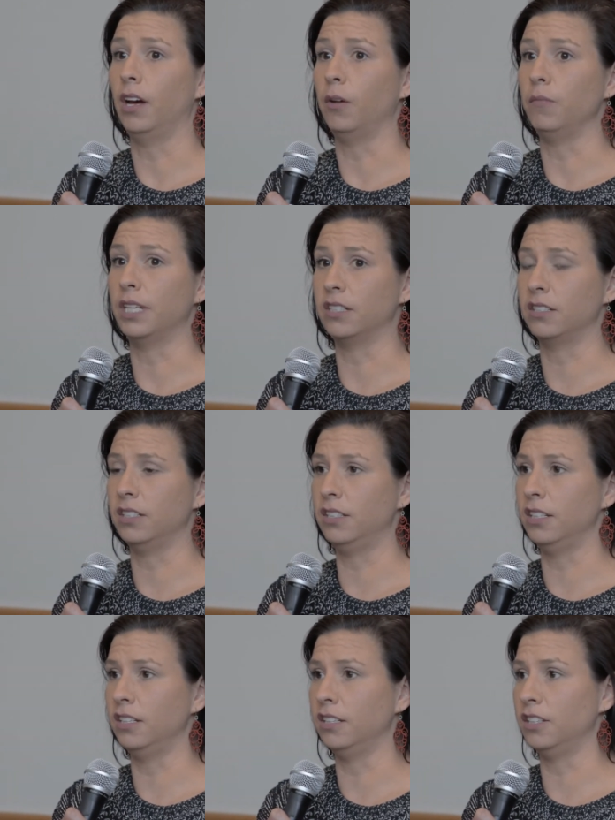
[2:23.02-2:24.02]
because
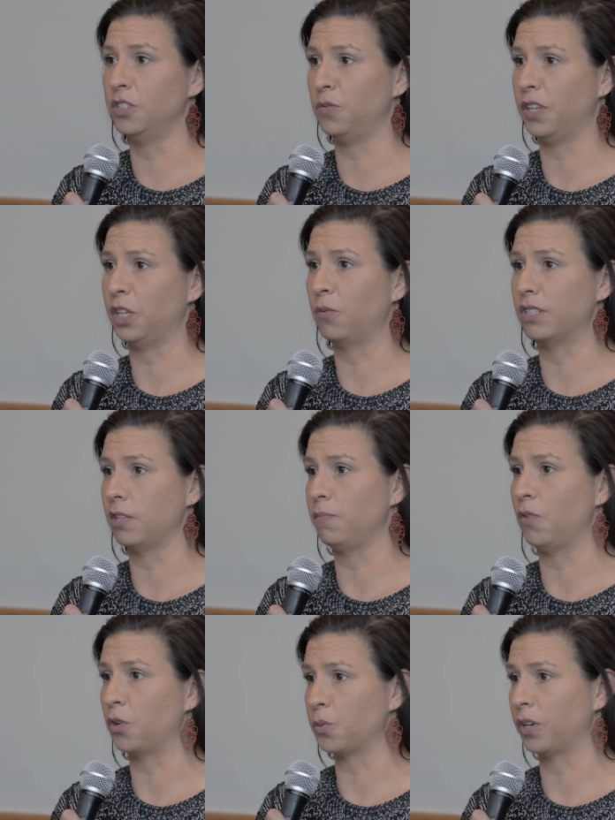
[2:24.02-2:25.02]
his feeling was
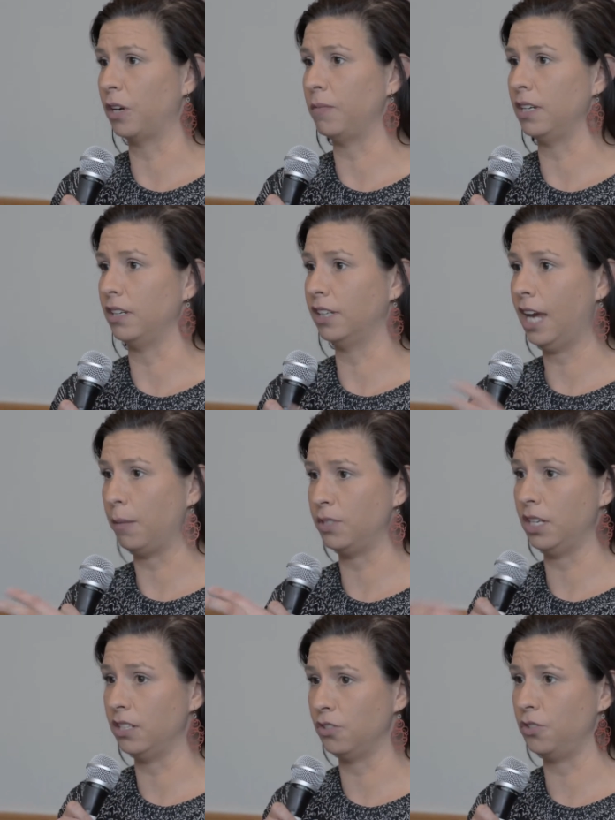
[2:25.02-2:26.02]
that folks were going to be
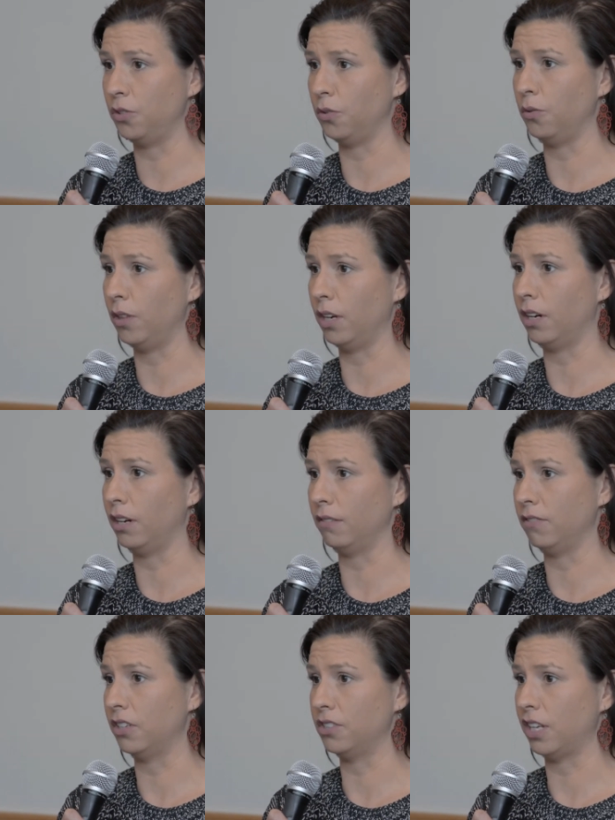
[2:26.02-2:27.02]
kept into
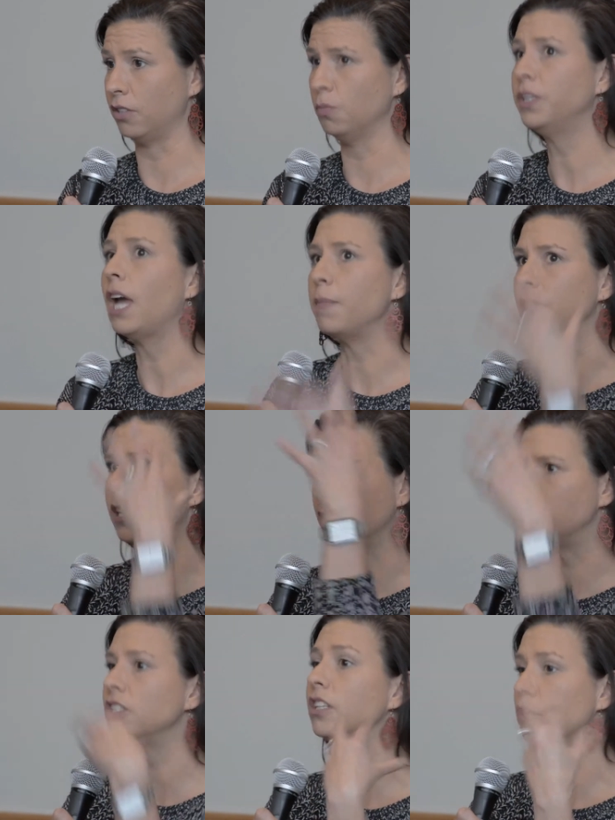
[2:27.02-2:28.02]
their cells. Well, yeah, I mean, they
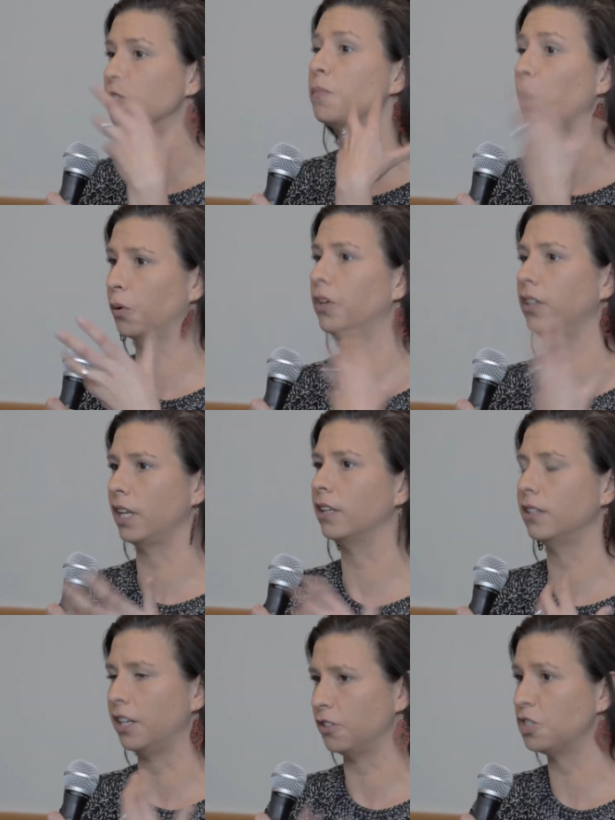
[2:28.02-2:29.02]
could see the smoke.
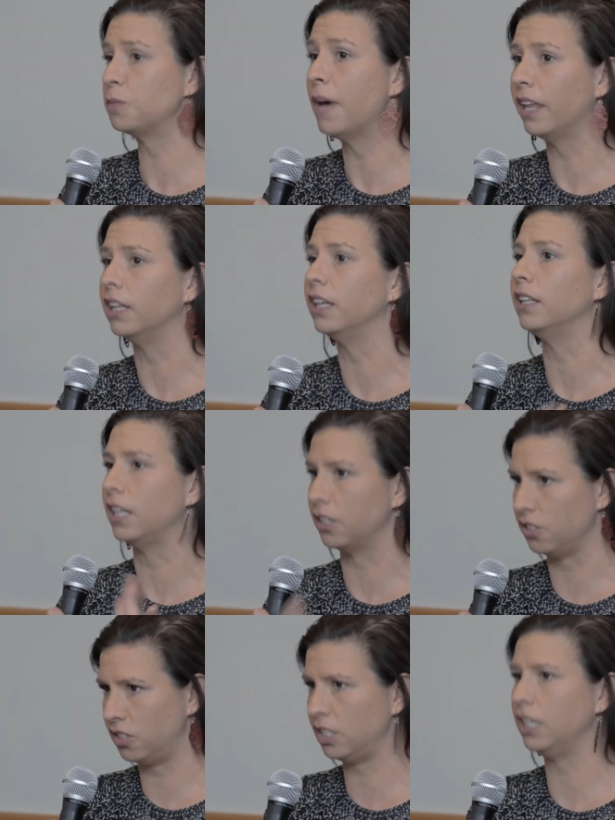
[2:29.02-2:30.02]
They could smell it, they
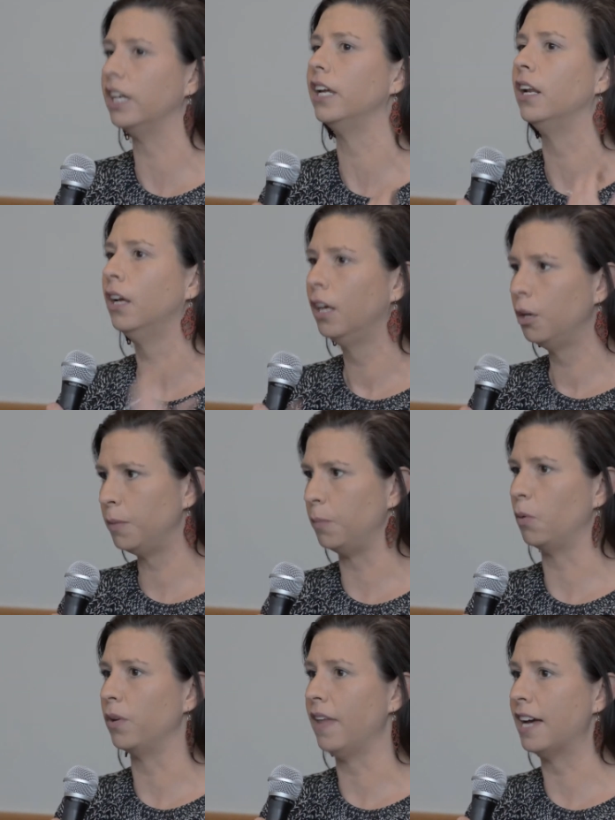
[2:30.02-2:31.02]
could see it.
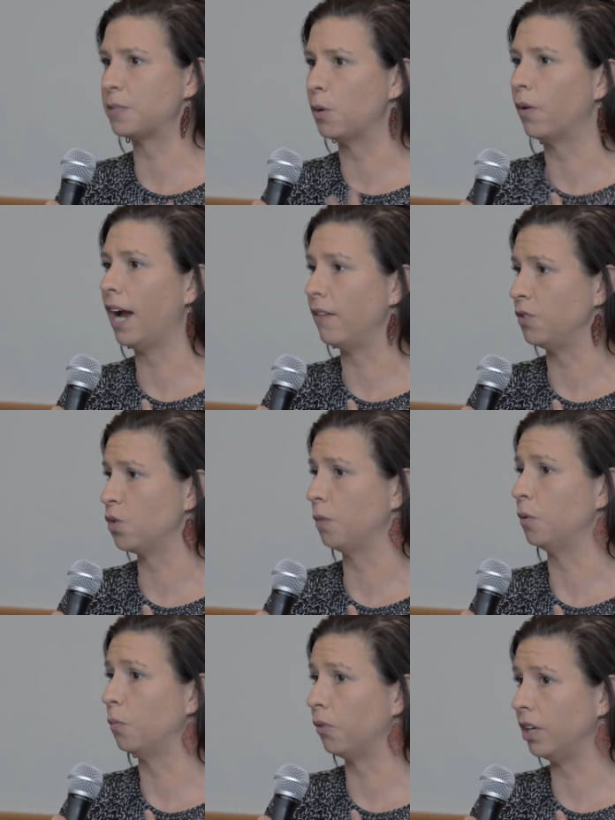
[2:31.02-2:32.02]
People with asthma were having
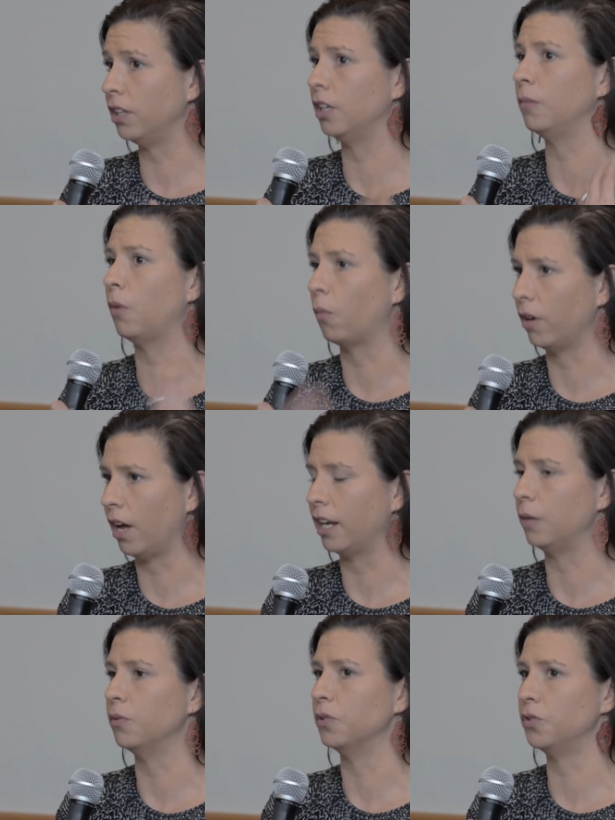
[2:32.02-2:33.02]
trouble breathing, but were not
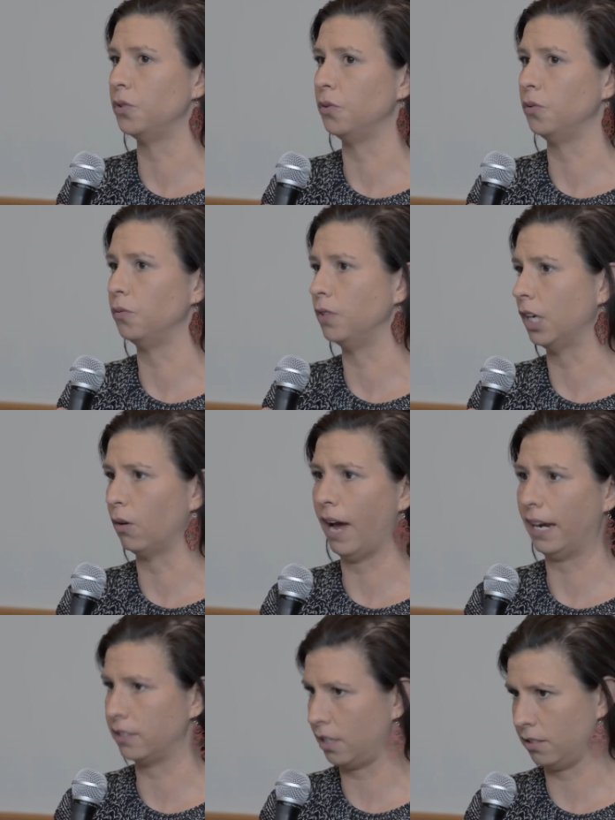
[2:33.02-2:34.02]
able to,
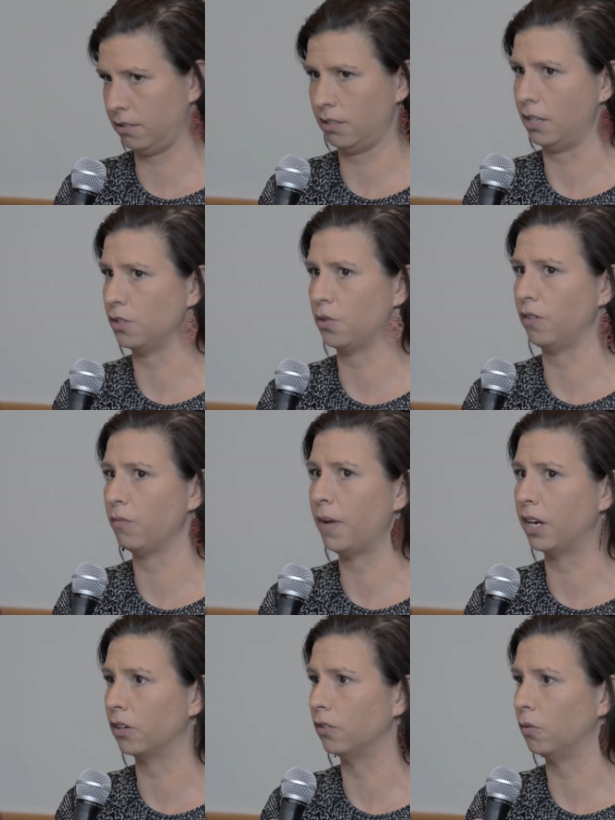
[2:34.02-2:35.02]
access any sort of
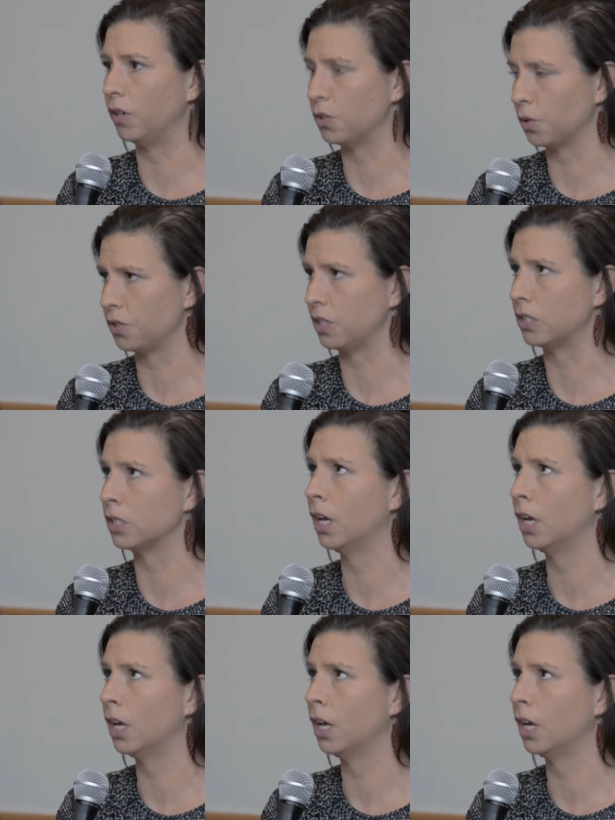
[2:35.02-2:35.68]
medical resources.